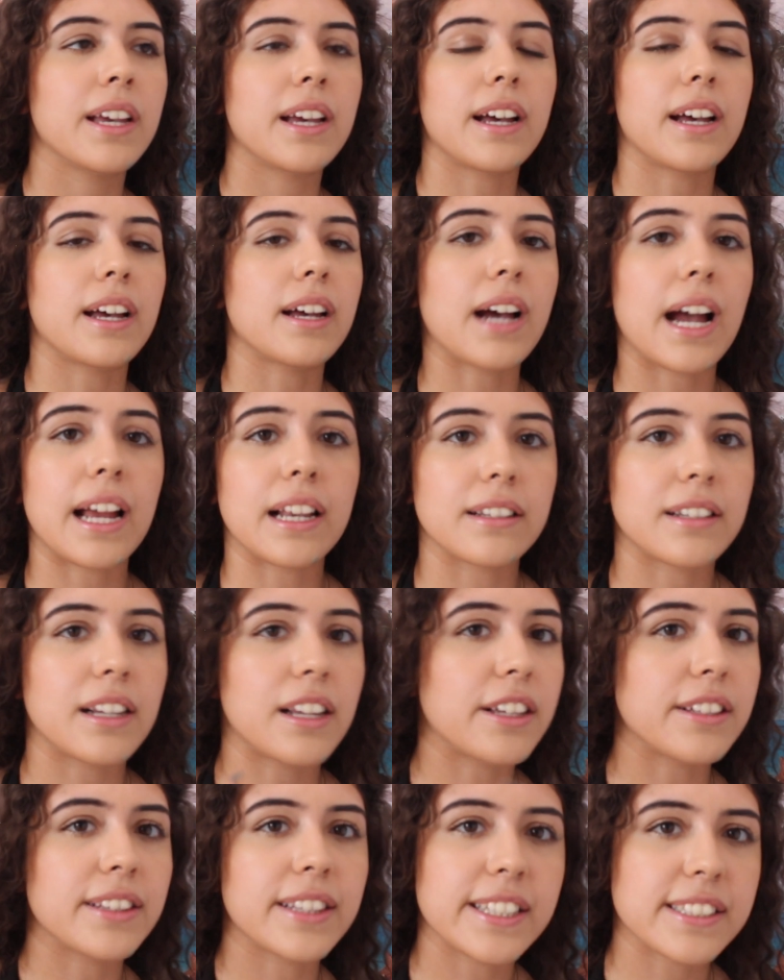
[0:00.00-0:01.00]
I
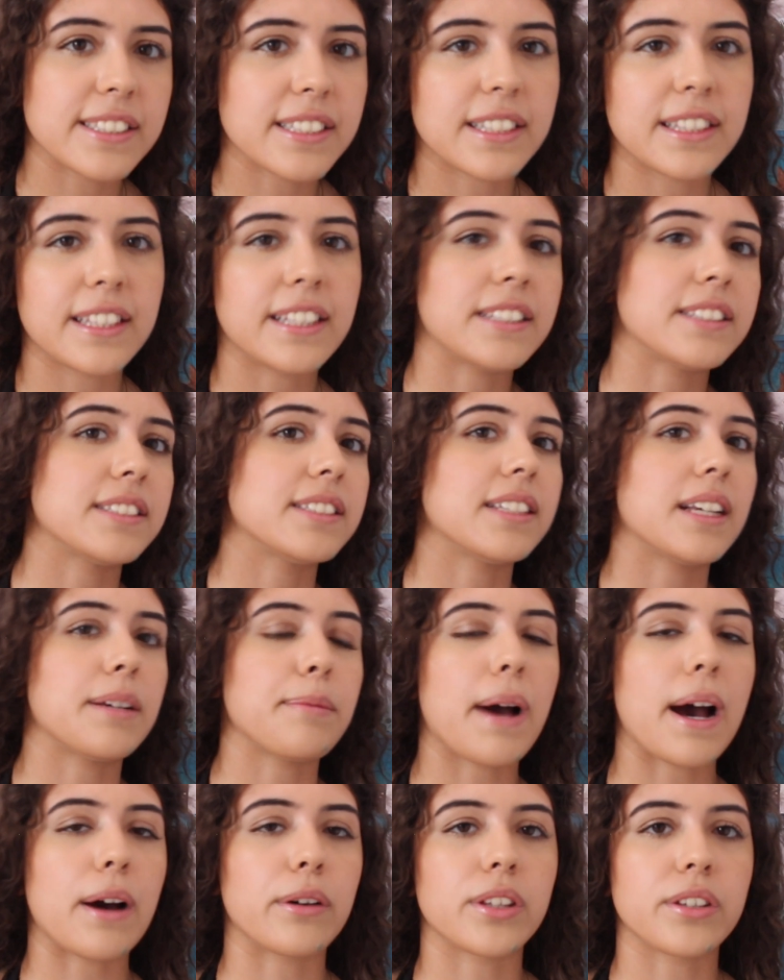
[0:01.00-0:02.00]
learned this and this
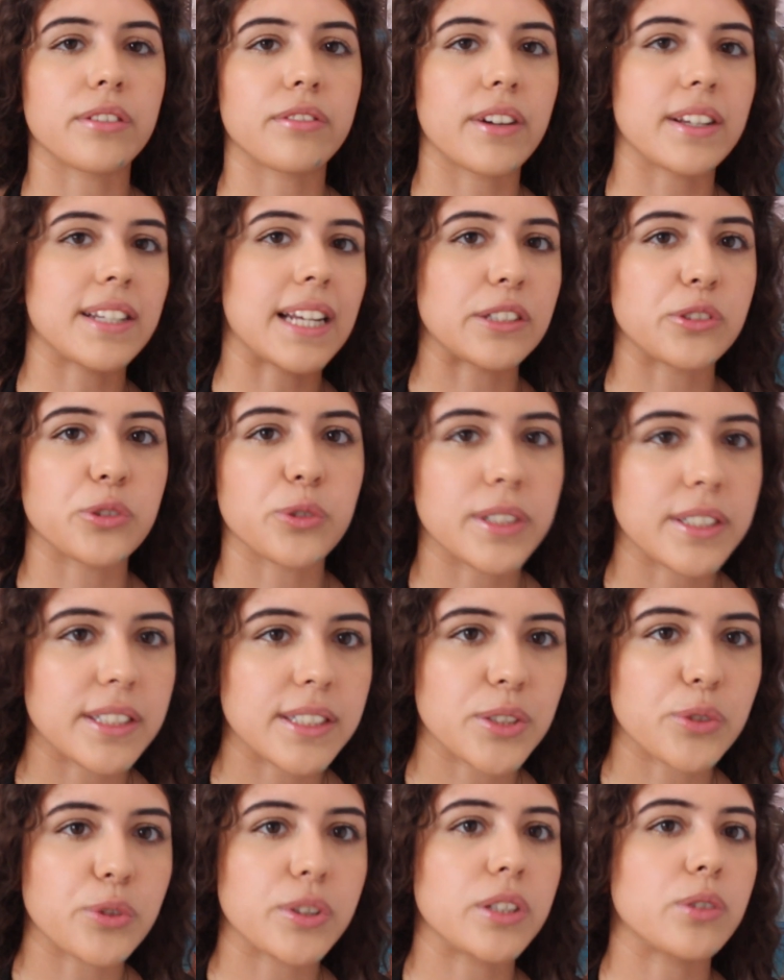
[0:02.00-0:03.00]
about the financial
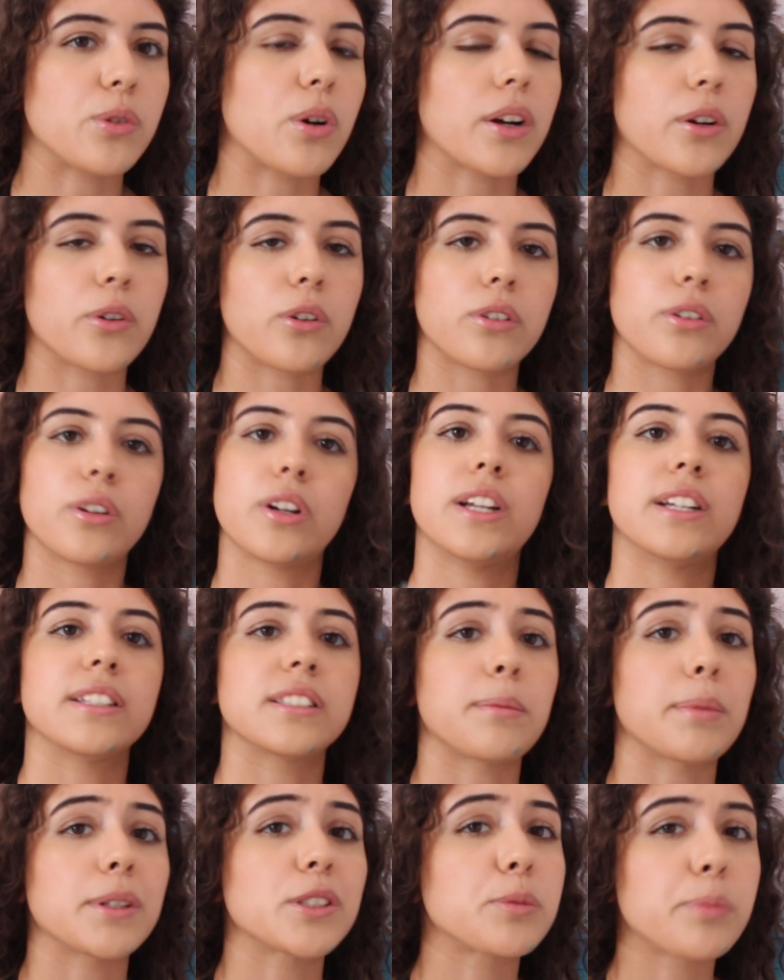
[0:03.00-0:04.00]
industry, or I got
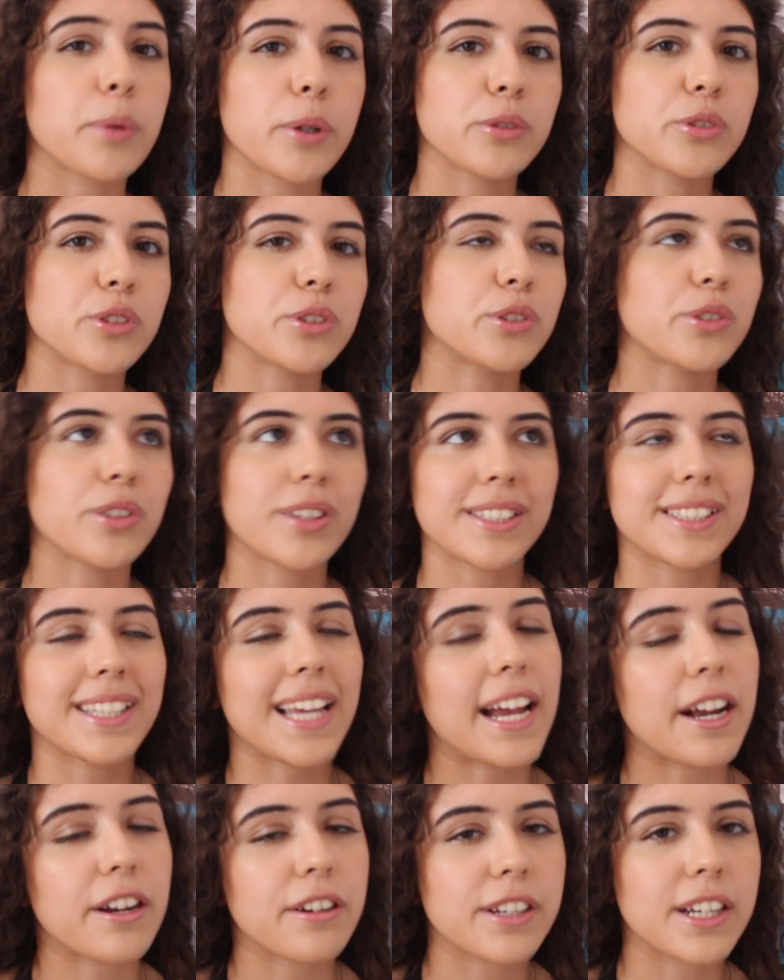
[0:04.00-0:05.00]
some exposure to this
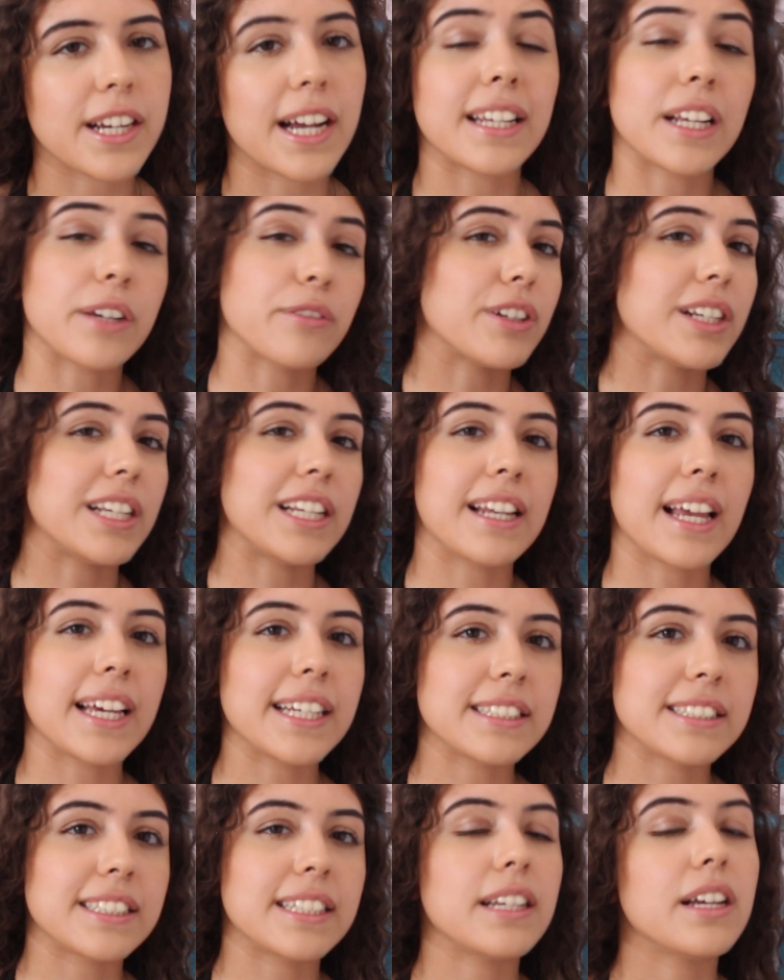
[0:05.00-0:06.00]
area and I really
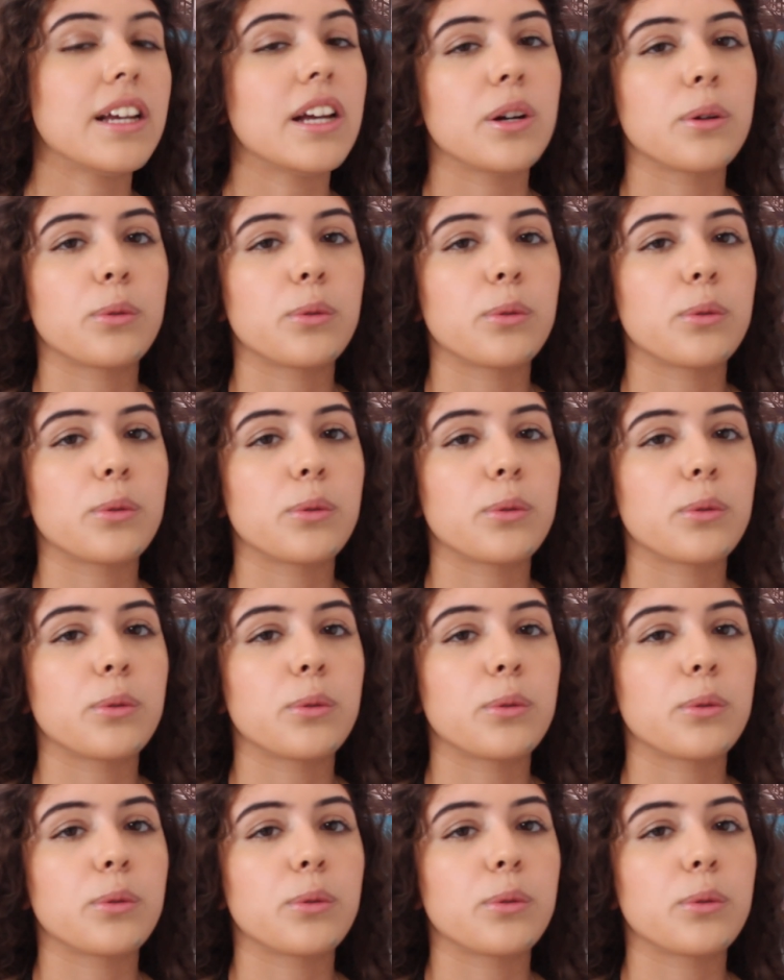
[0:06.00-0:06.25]
liked it,